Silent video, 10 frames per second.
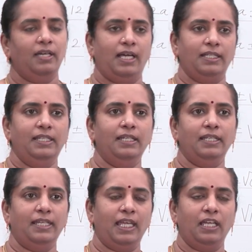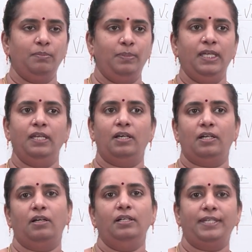and here a, b are
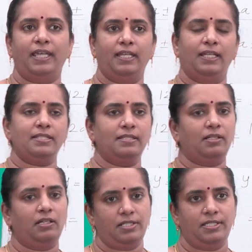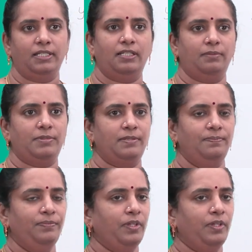all taken as constant terms.